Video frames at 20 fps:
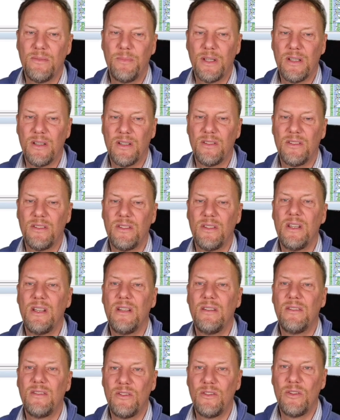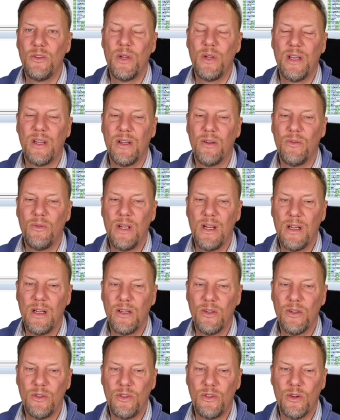because it's doing a really
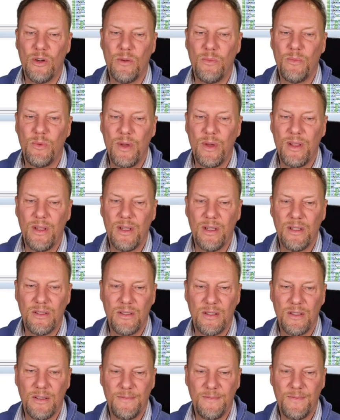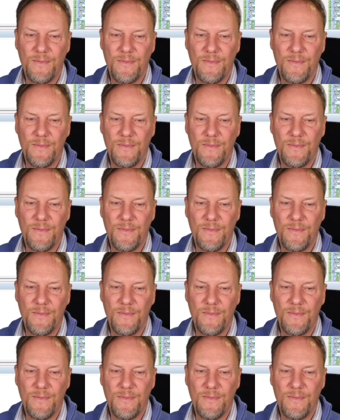good job with it.